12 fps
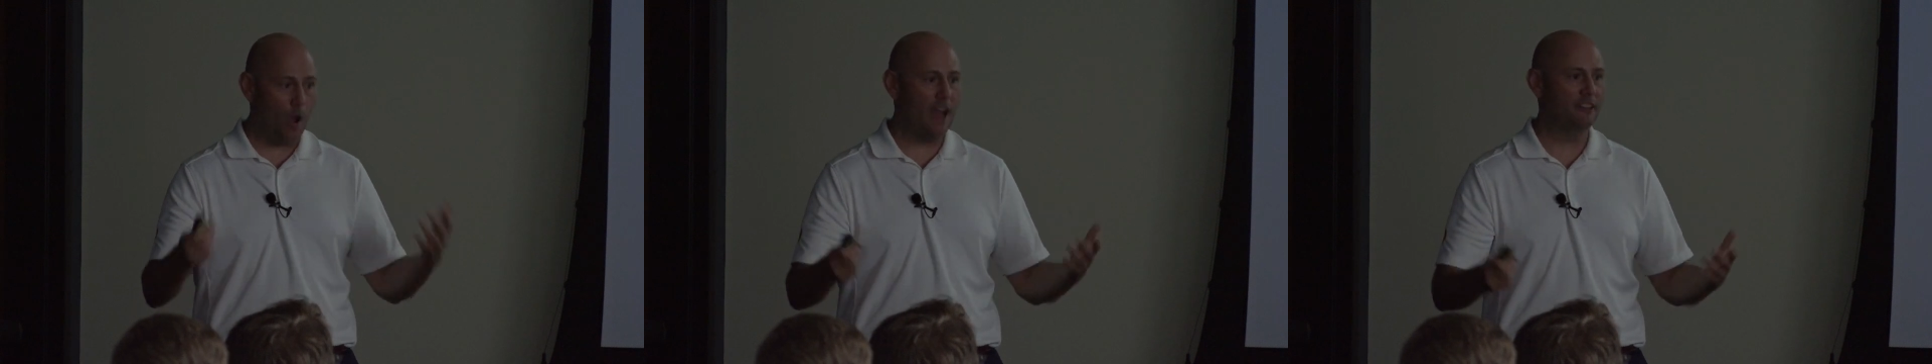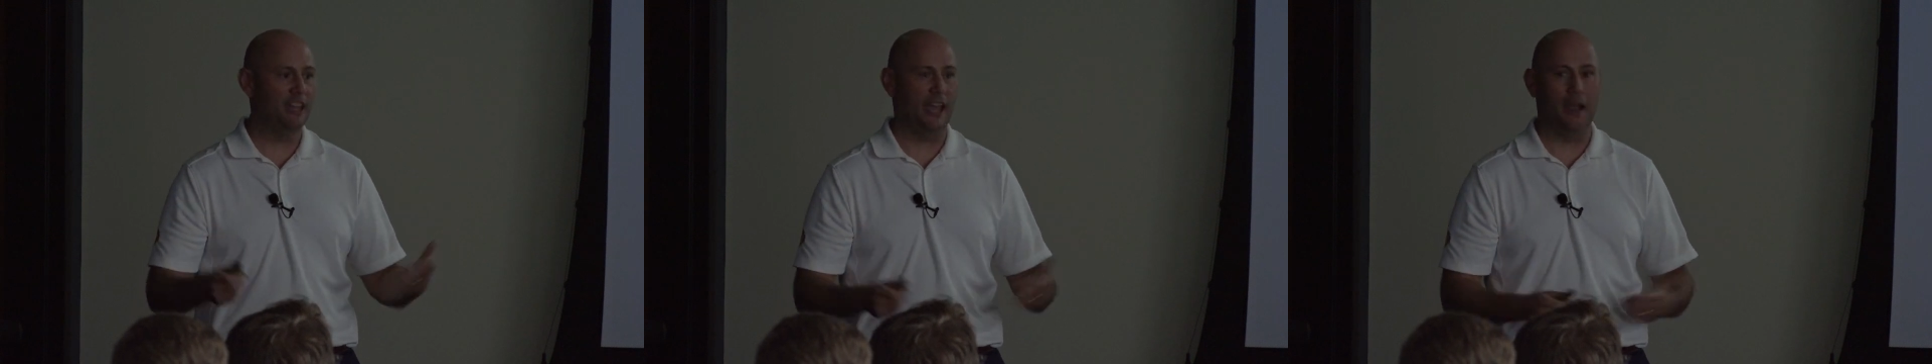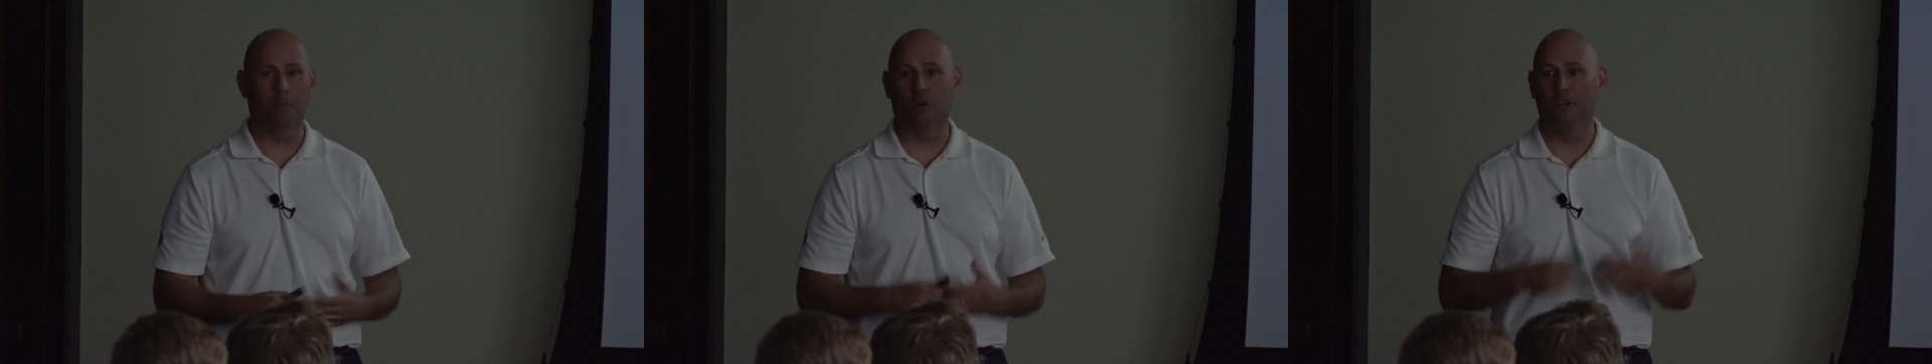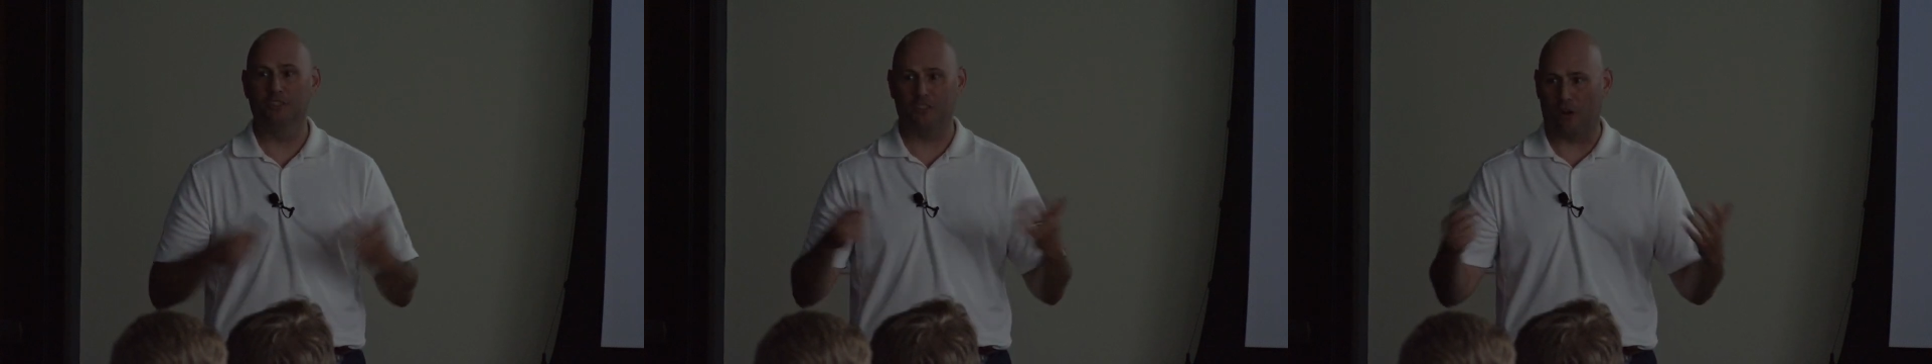on
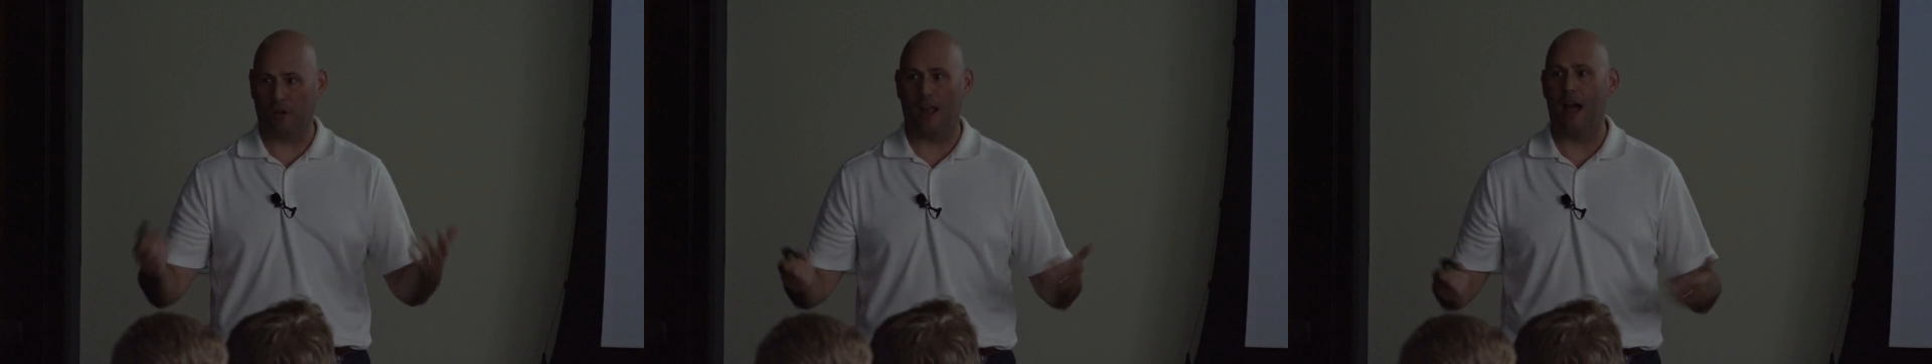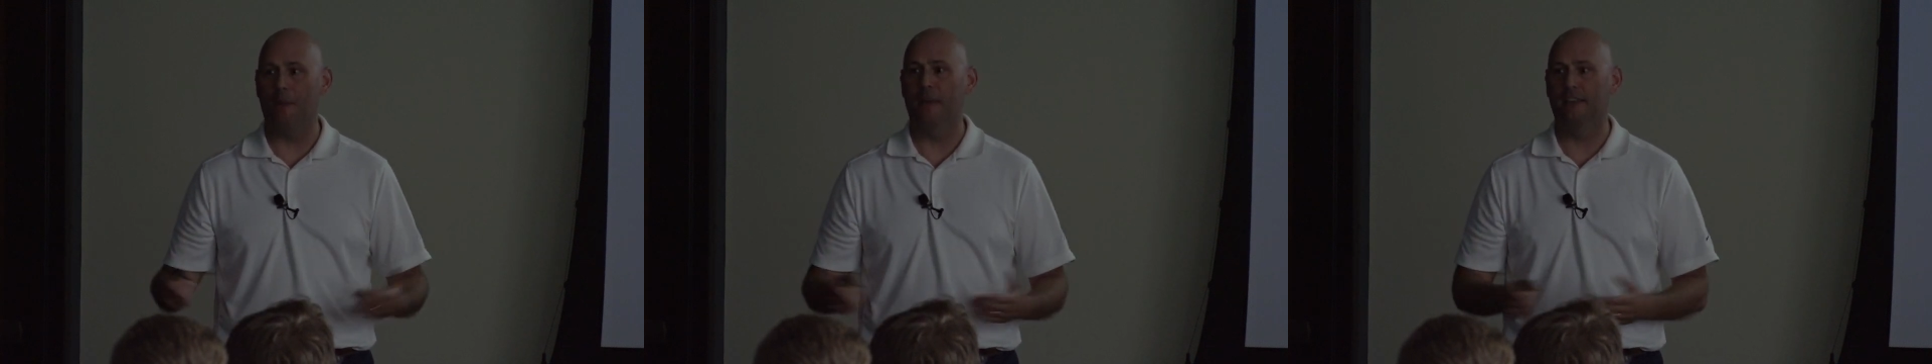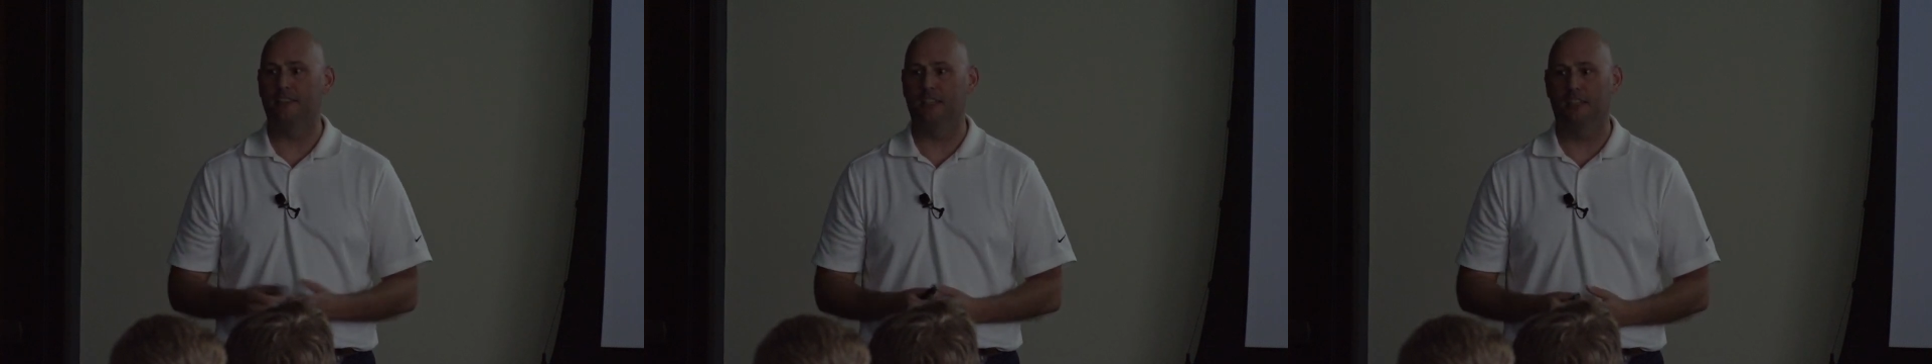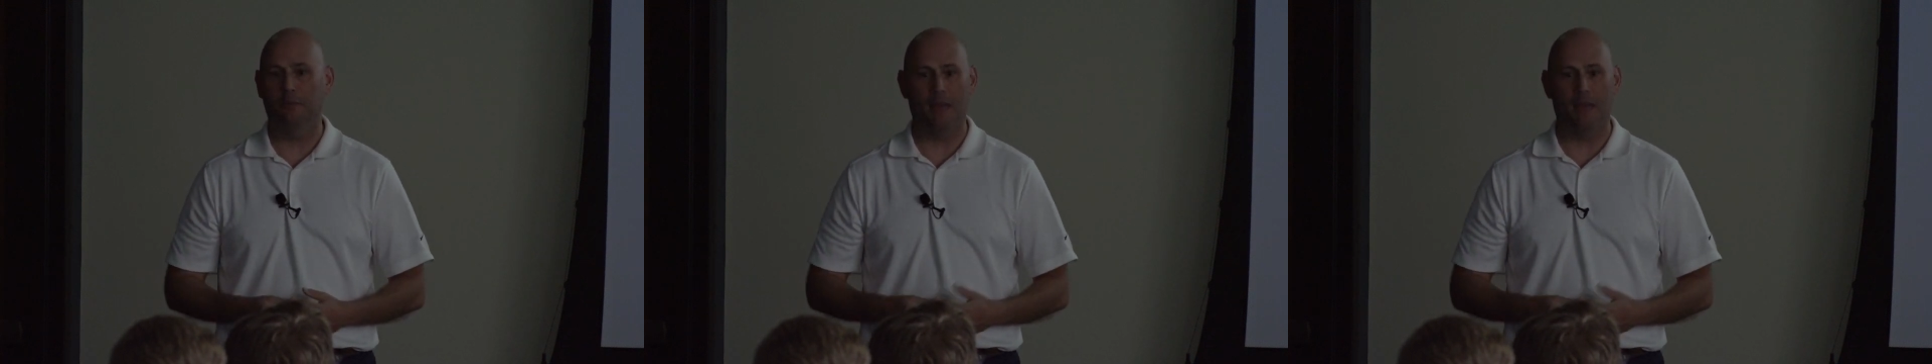camera and start commenting